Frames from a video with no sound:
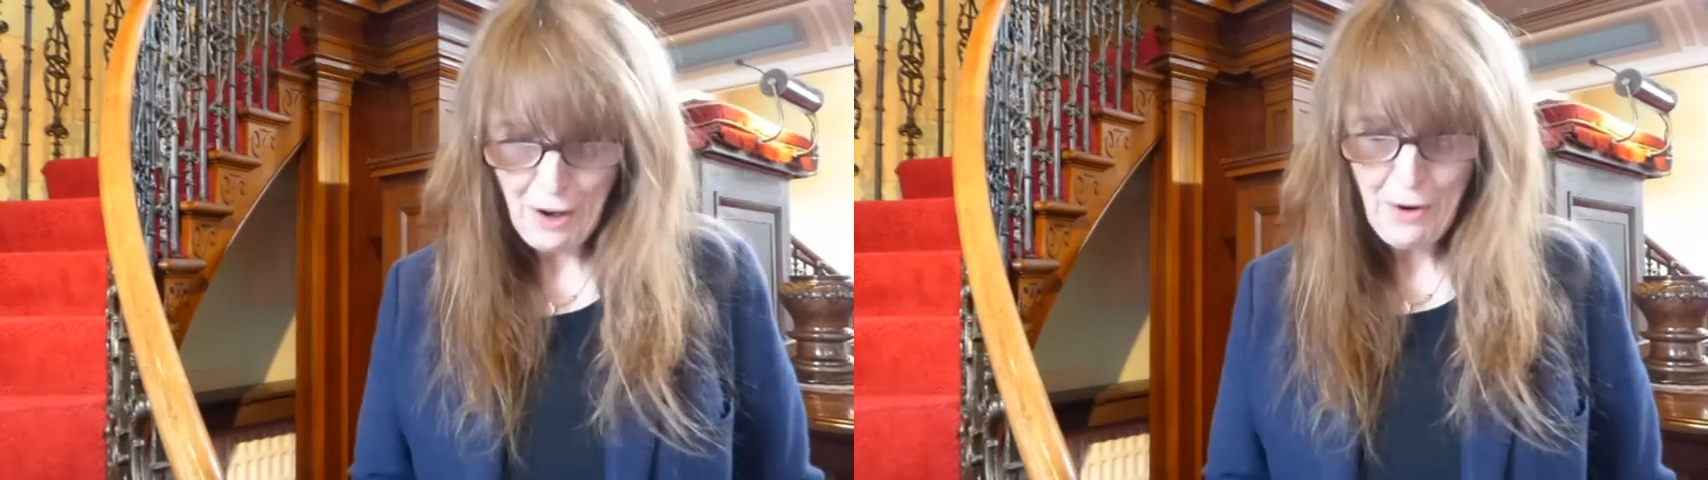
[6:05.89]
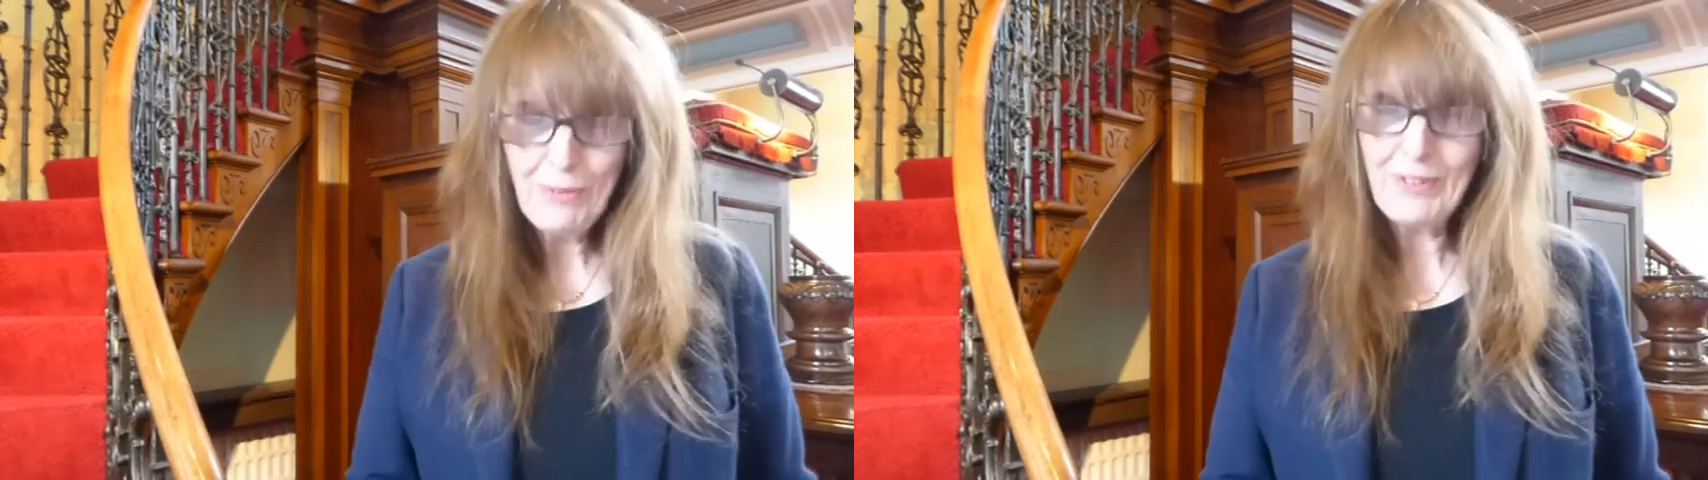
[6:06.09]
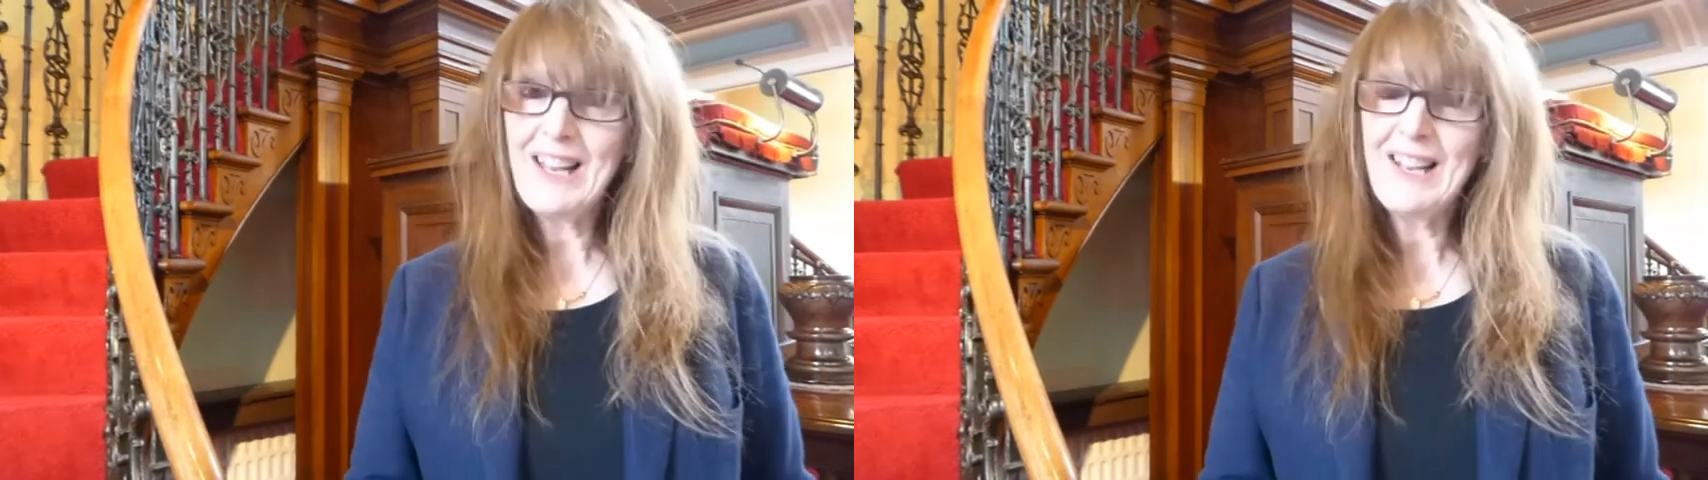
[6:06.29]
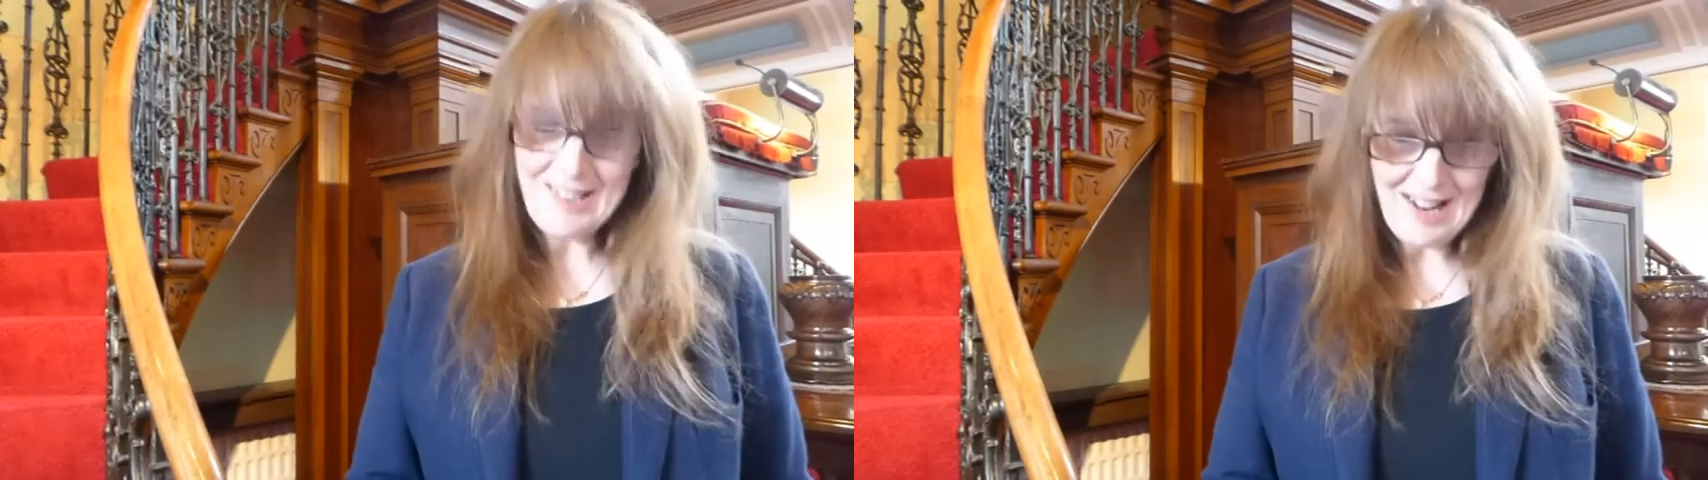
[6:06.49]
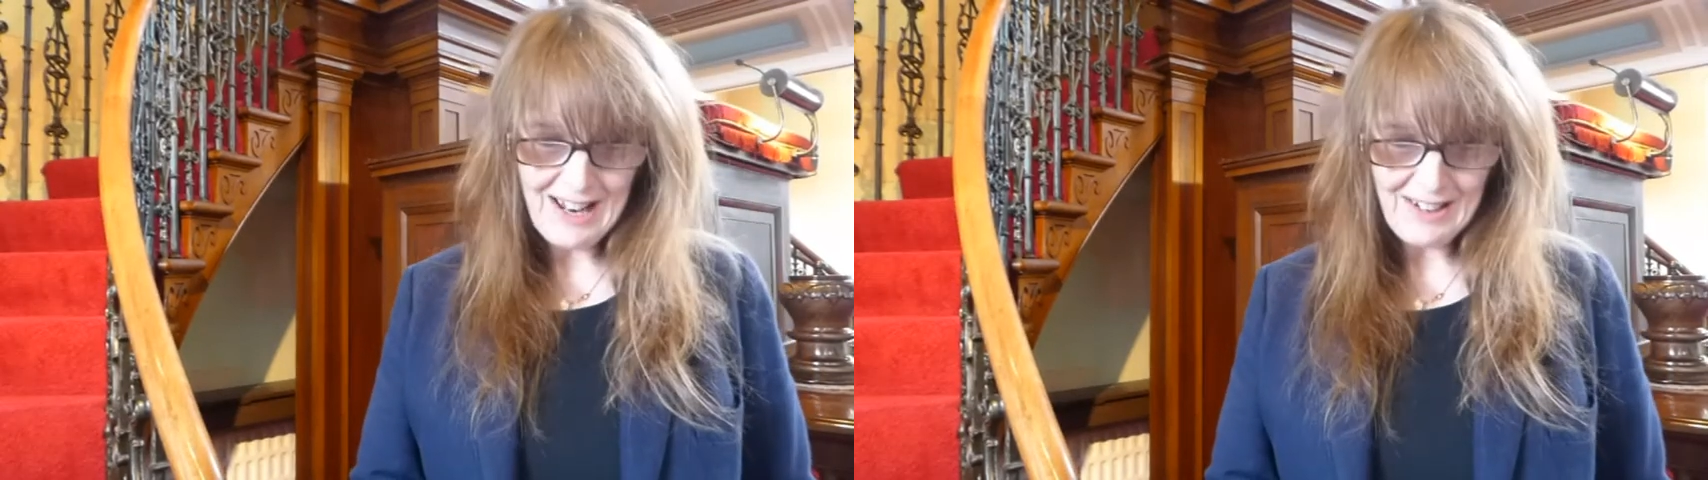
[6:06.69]
own
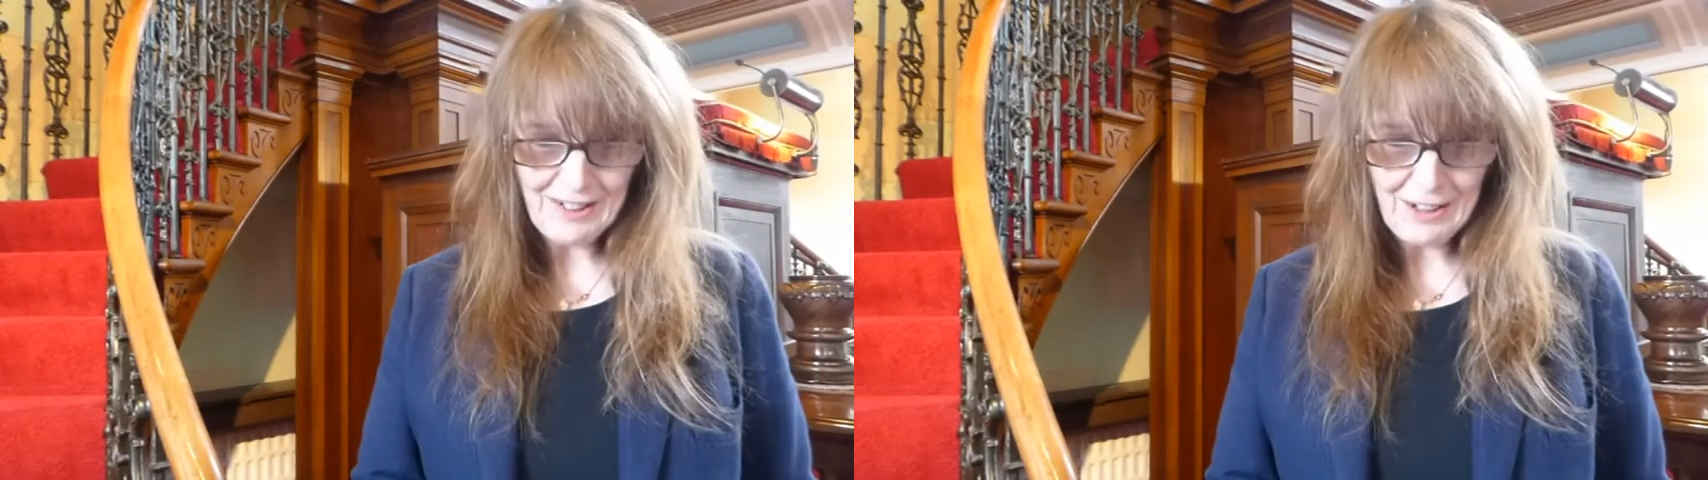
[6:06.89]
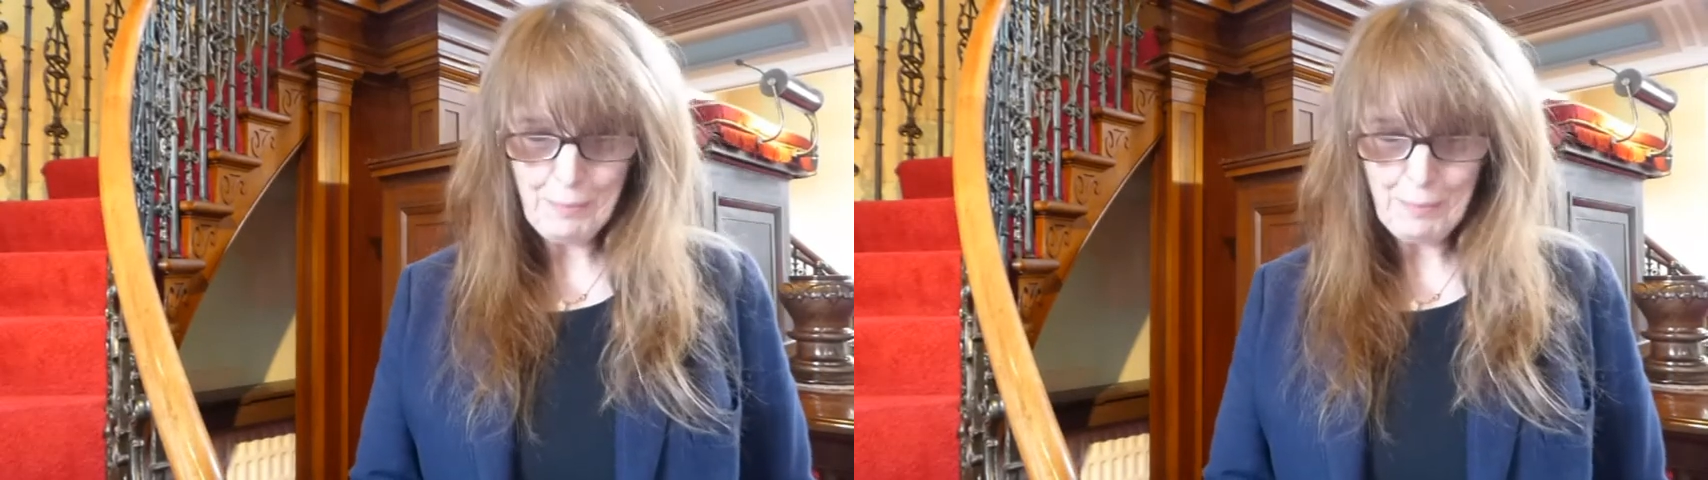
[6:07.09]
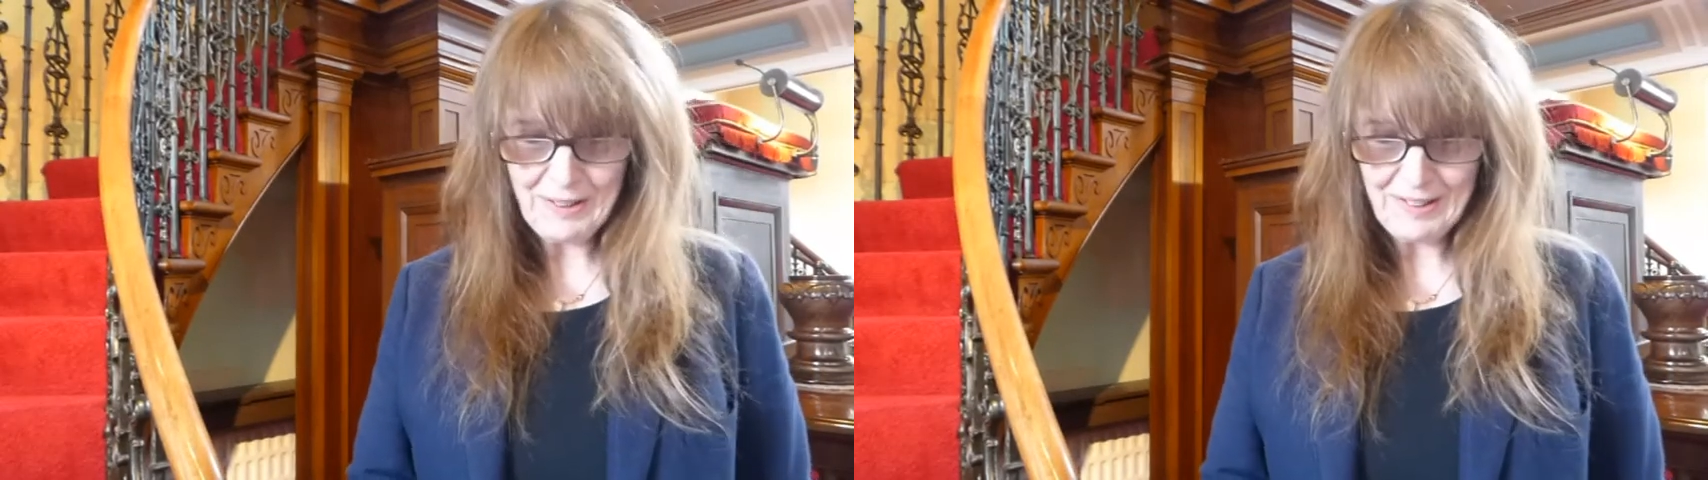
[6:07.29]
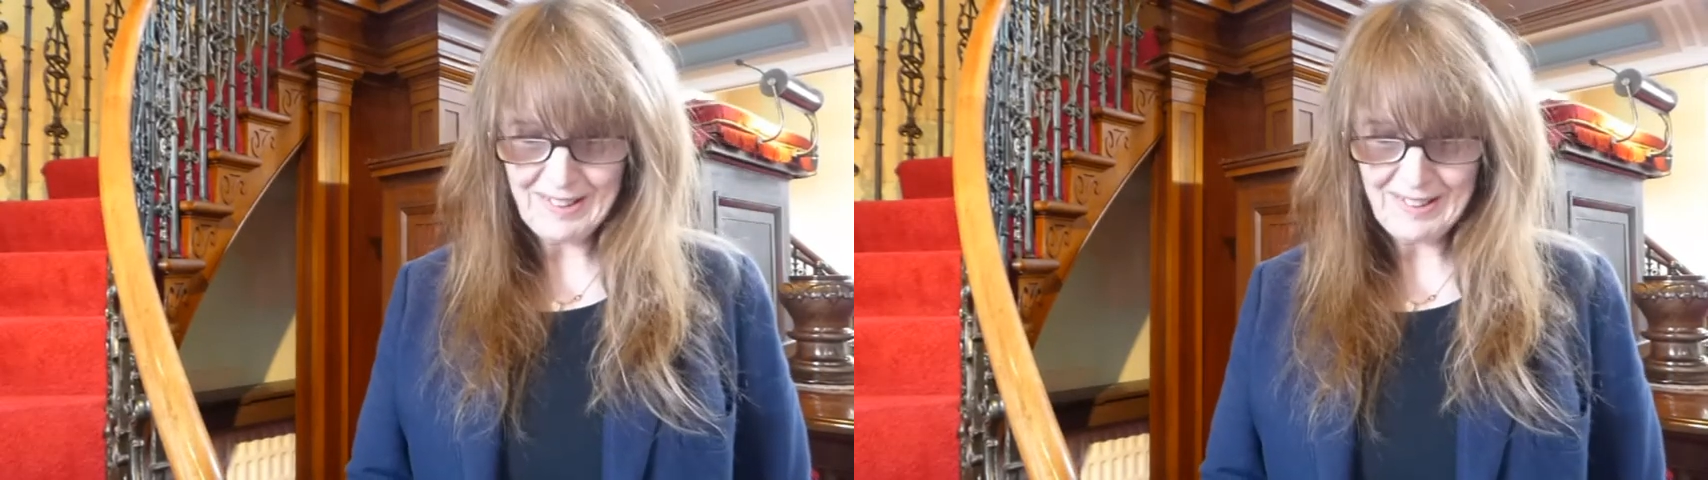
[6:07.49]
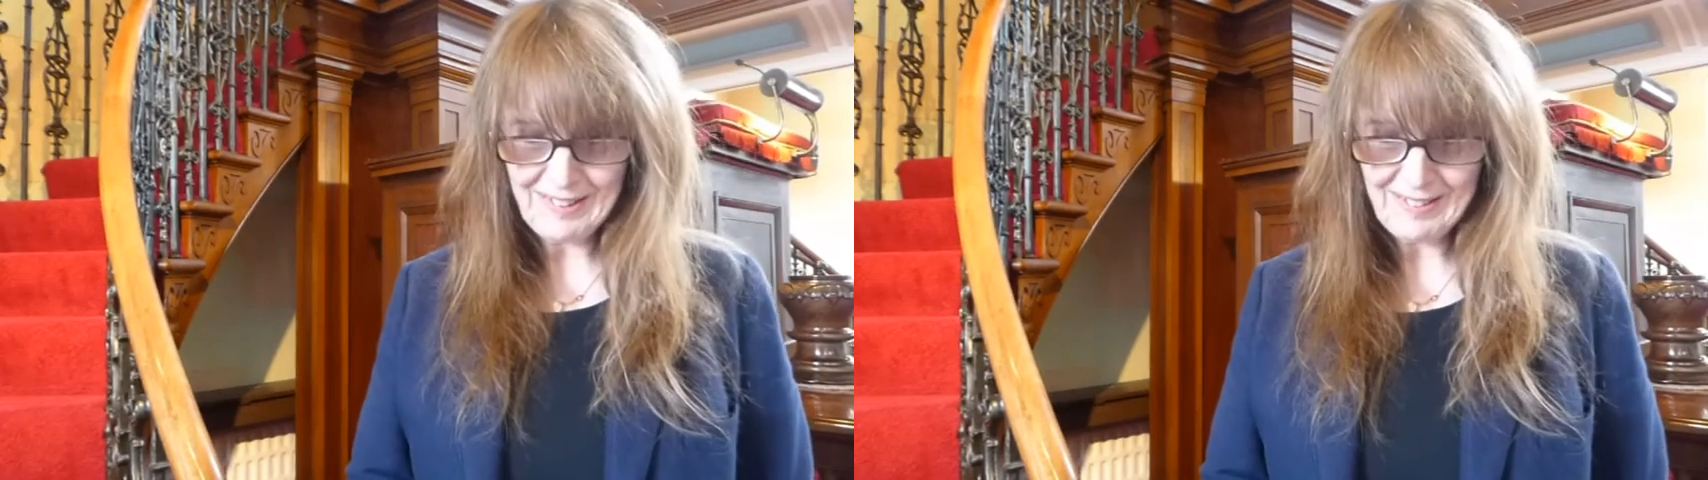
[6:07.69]
internal
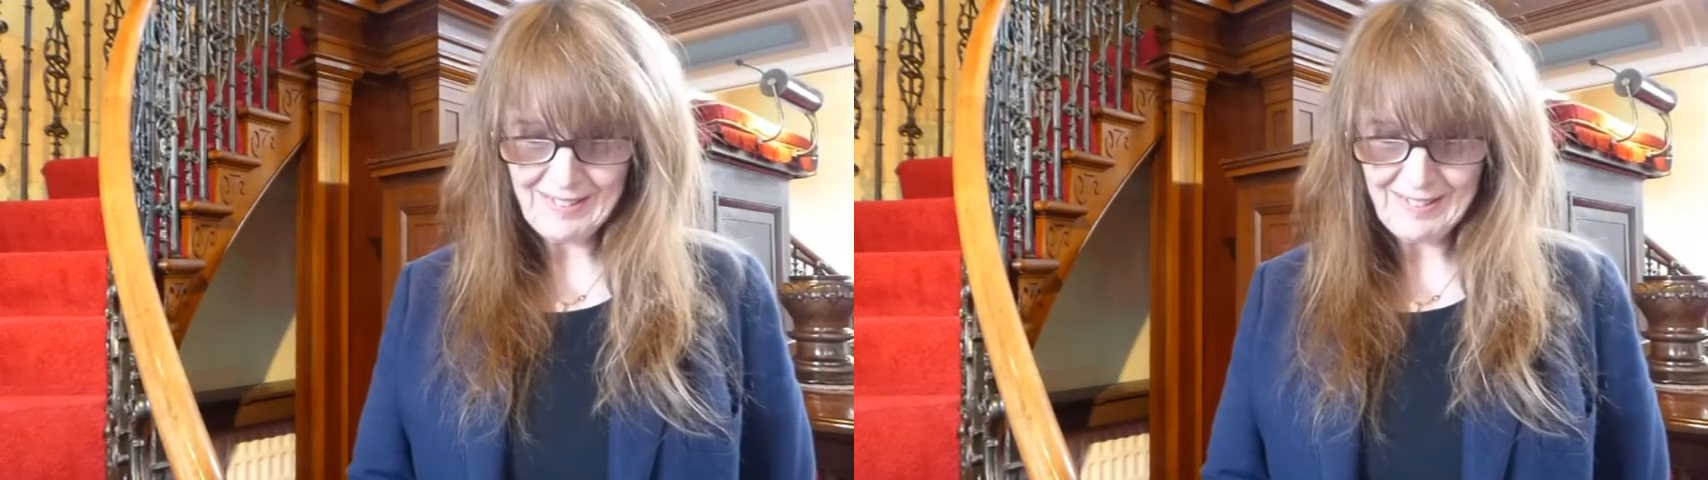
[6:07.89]
compass